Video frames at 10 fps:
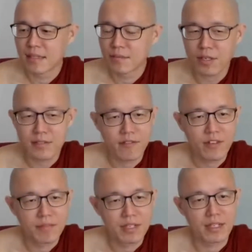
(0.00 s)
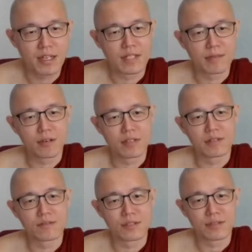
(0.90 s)
Because everybody have that point
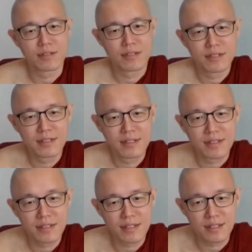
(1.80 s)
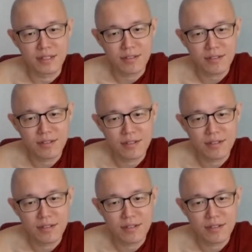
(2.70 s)
of view, you know?